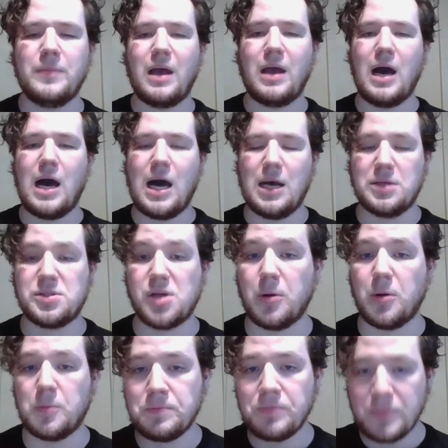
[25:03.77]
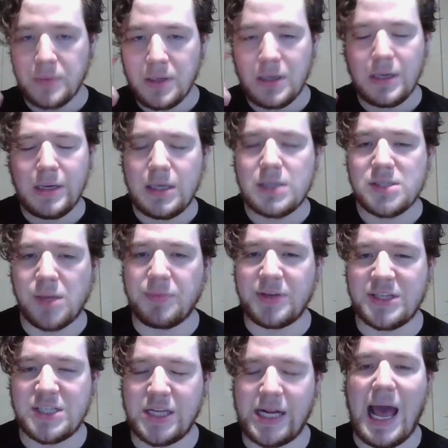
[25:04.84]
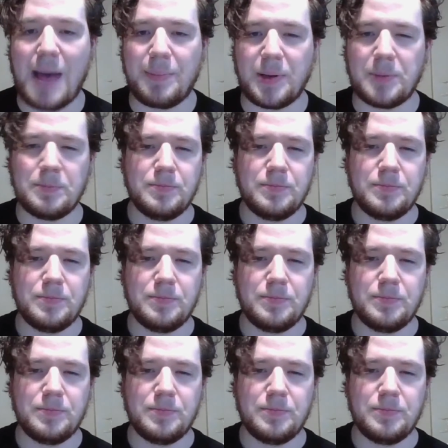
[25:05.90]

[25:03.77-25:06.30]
So something's going to happen.